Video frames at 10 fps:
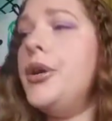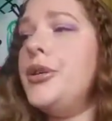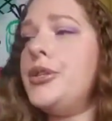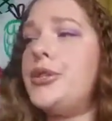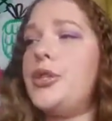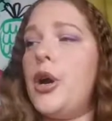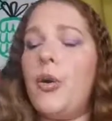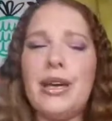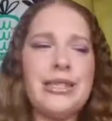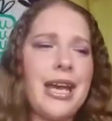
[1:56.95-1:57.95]
So
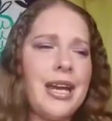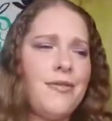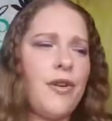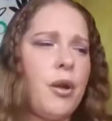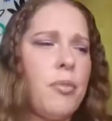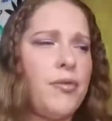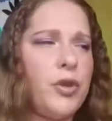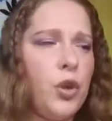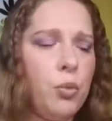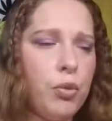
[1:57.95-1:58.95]
aside from a
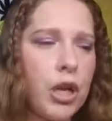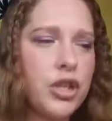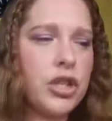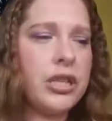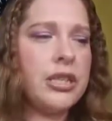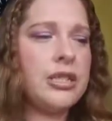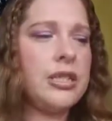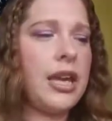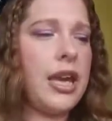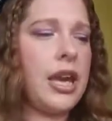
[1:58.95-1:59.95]
few
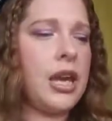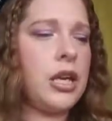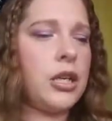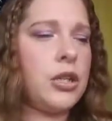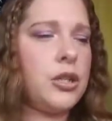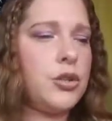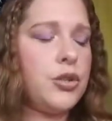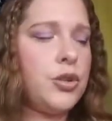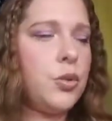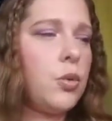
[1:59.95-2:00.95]
brushes and
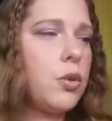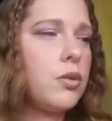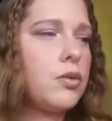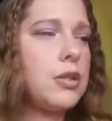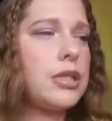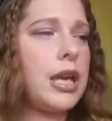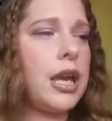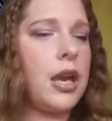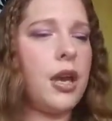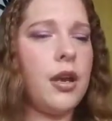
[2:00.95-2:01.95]
tools
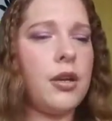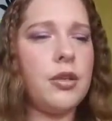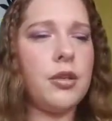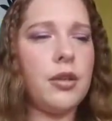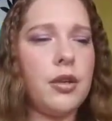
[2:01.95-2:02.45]
and